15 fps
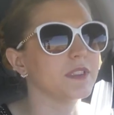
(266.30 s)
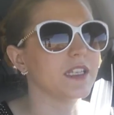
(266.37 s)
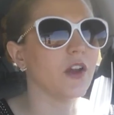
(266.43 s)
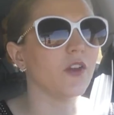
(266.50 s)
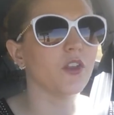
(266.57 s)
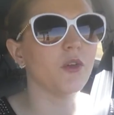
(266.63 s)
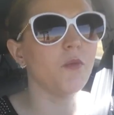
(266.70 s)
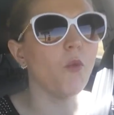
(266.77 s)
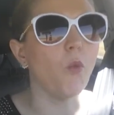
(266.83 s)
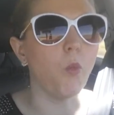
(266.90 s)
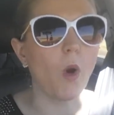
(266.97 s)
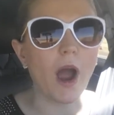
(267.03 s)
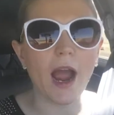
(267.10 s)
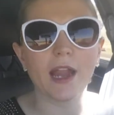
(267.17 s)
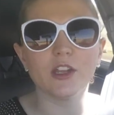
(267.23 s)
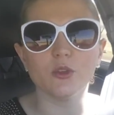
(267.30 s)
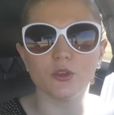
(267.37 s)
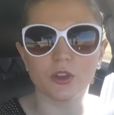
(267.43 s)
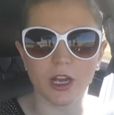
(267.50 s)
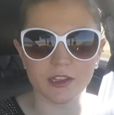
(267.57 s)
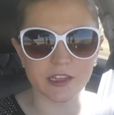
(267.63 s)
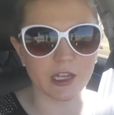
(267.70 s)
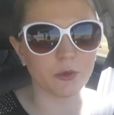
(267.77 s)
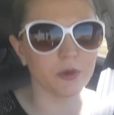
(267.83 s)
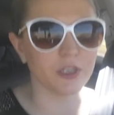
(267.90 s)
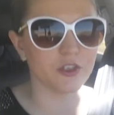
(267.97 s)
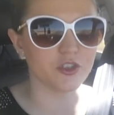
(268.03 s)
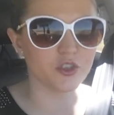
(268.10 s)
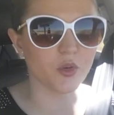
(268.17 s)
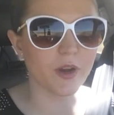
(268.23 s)
Tell them why you thought they would
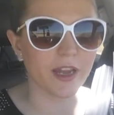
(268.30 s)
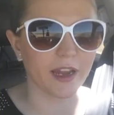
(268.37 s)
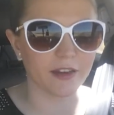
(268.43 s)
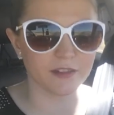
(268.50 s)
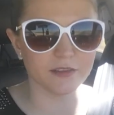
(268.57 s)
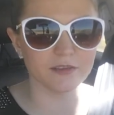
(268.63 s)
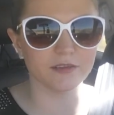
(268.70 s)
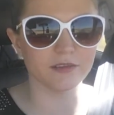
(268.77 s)
enjoy it.